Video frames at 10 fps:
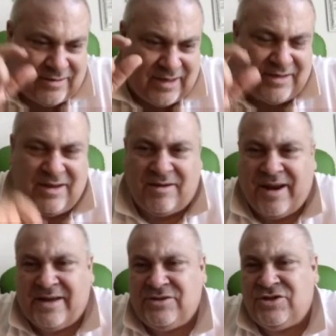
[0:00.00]
trading
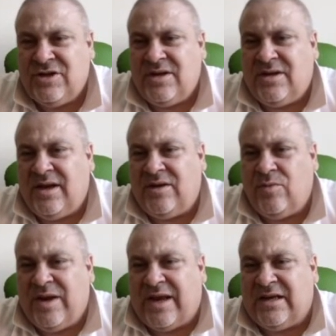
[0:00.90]
range, and
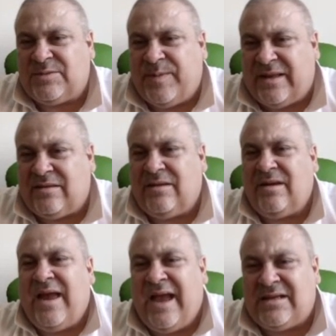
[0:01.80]
we can expect
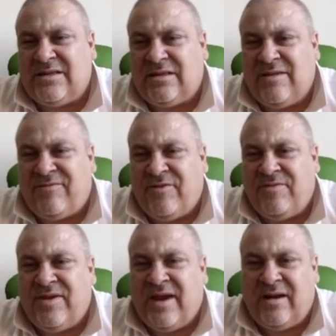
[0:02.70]
exiting
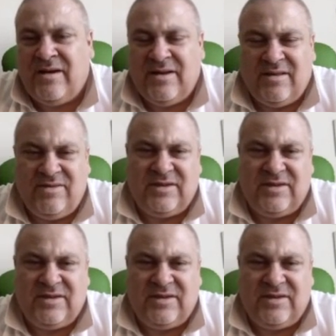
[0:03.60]
from there the